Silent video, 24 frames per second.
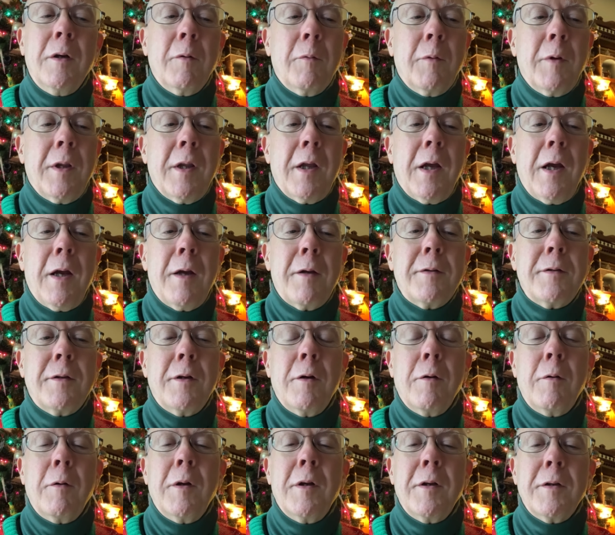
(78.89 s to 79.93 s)
when the
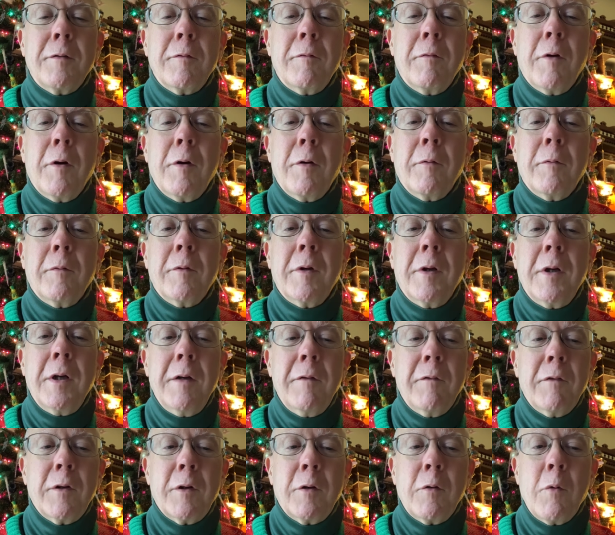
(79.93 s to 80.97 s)
household has grown
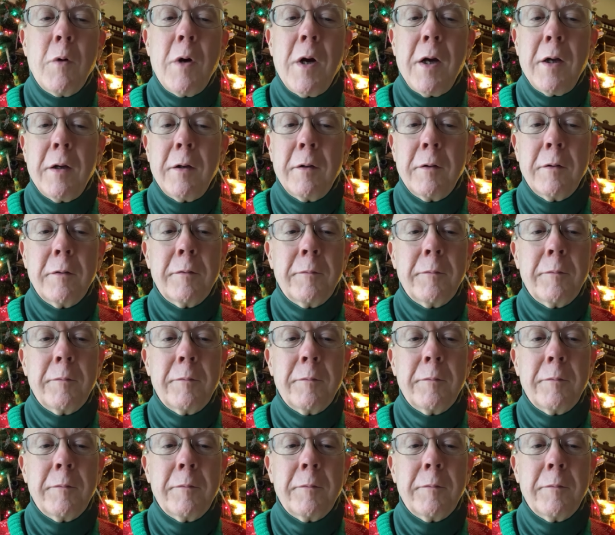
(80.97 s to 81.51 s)
even quieter.